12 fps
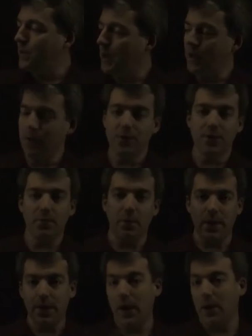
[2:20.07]
we could use the
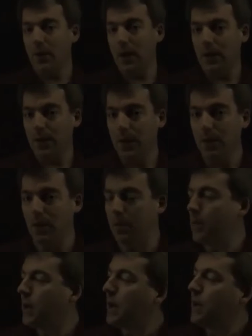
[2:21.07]
Pythagorean theorem